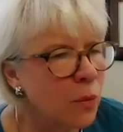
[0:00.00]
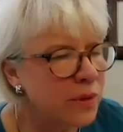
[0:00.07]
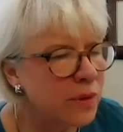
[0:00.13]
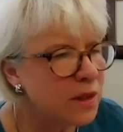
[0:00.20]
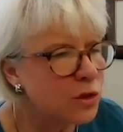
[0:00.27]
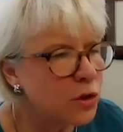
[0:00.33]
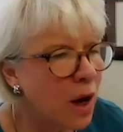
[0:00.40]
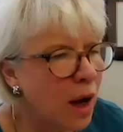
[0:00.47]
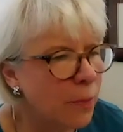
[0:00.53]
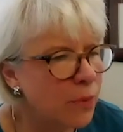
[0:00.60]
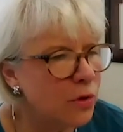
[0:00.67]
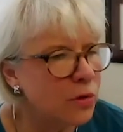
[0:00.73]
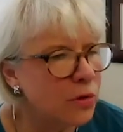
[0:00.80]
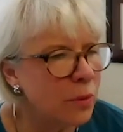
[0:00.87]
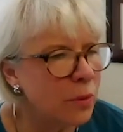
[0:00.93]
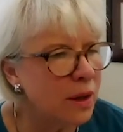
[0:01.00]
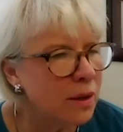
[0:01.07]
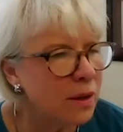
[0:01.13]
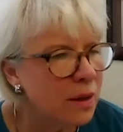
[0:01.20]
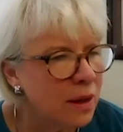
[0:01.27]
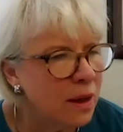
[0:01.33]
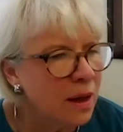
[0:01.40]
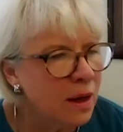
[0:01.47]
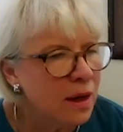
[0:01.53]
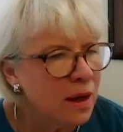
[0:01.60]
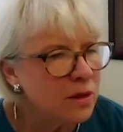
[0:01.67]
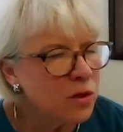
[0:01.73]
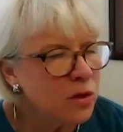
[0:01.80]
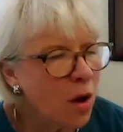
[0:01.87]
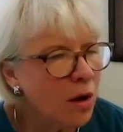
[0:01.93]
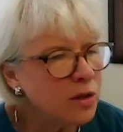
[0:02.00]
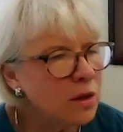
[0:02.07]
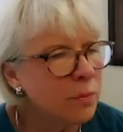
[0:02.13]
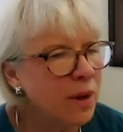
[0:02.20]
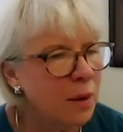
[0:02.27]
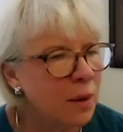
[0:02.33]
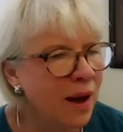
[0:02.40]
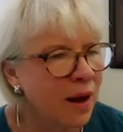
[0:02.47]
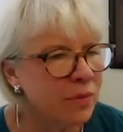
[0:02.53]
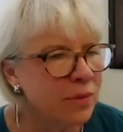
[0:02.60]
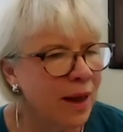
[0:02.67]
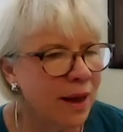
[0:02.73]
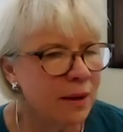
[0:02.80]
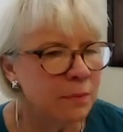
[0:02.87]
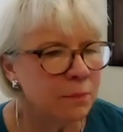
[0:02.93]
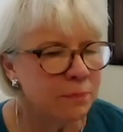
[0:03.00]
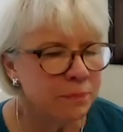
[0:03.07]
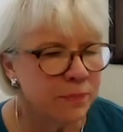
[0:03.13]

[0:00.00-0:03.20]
with the job you're doing. Talk to me about that.